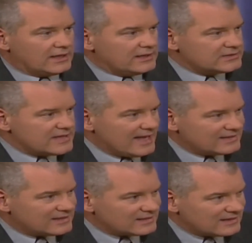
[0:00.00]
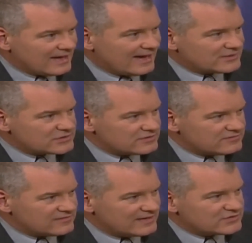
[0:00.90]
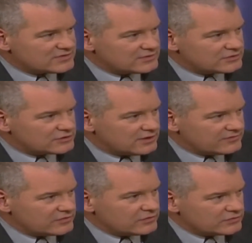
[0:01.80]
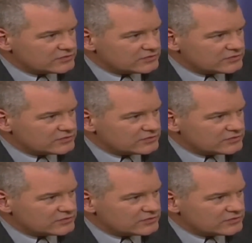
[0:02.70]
Is that the last vestige of the old